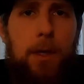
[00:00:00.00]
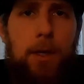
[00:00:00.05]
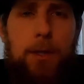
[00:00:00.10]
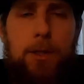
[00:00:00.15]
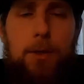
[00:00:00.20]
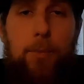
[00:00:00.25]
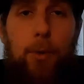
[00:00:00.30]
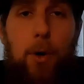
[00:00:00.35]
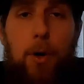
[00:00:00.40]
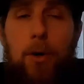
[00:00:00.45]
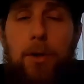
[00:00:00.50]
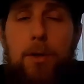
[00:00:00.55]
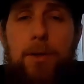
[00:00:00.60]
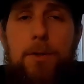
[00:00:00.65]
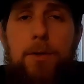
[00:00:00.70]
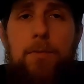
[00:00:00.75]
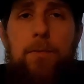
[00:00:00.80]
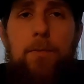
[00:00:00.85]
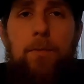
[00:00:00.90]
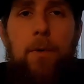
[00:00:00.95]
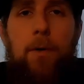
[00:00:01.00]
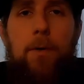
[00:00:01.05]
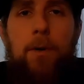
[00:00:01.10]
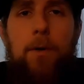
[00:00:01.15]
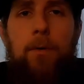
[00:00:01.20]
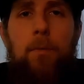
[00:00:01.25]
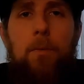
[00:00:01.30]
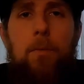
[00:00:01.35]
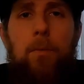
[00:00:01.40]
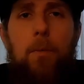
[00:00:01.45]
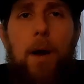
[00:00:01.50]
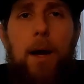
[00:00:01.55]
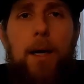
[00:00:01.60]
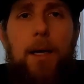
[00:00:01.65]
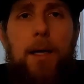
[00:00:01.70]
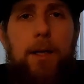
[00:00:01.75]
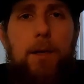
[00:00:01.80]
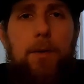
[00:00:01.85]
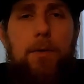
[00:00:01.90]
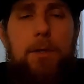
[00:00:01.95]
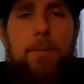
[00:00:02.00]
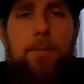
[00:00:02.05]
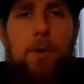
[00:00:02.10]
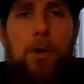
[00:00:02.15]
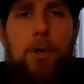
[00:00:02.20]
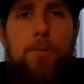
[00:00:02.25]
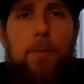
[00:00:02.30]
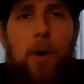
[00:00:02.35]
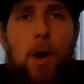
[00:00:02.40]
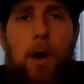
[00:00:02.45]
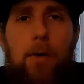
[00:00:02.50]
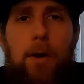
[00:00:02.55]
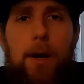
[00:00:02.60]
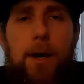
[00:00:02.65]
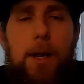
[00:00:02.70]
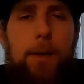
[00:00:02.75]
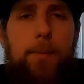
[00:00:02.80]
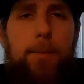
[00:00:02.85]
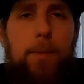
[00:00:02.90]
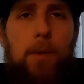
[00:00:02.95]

It's a product that's very widely used in motorsport already,